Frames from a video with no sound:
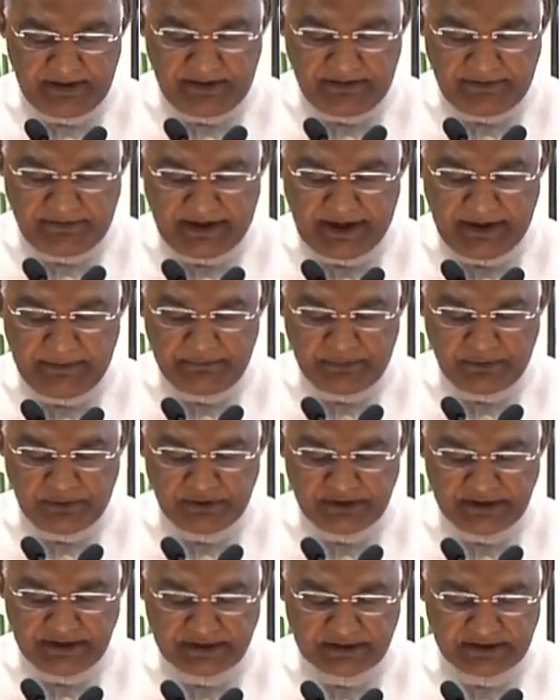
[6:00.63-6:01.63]
5
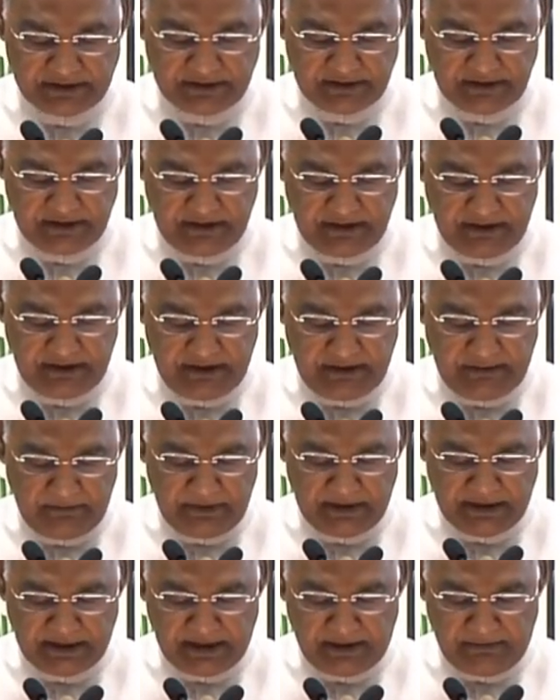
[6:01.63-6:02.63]
projects
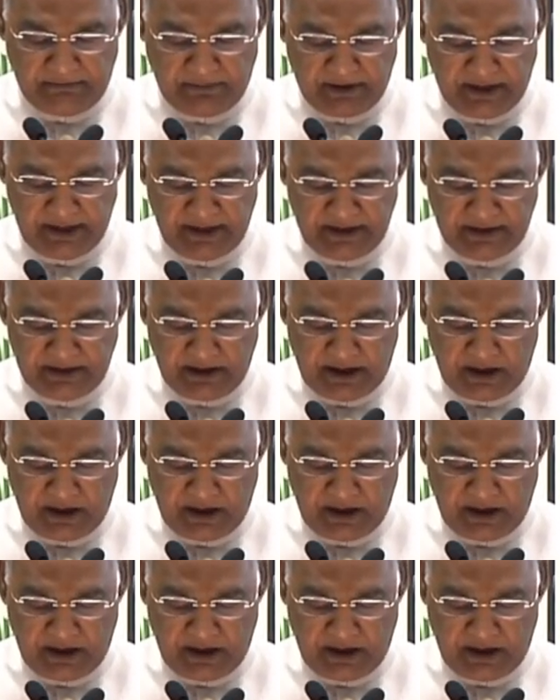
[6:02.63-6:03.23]
with a combined